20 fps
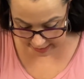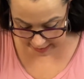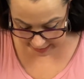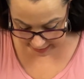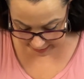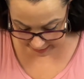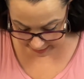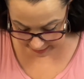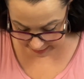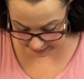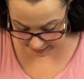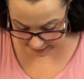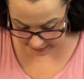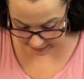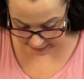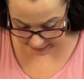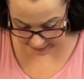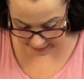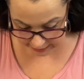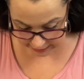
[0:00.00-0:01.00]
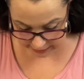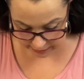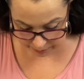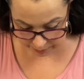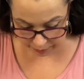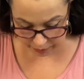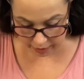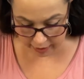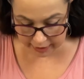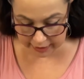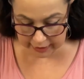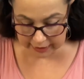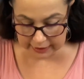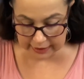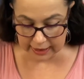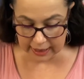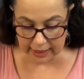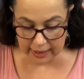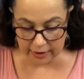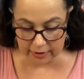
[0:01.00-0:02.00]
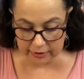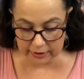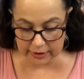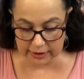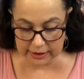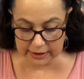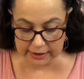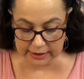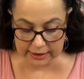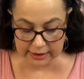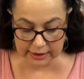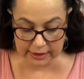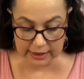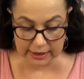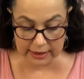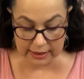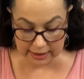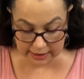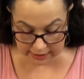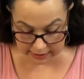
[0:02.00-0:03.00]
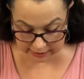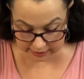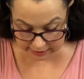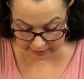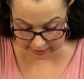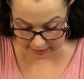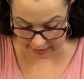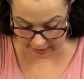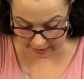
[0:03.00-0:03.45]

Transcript: And the next product out is this,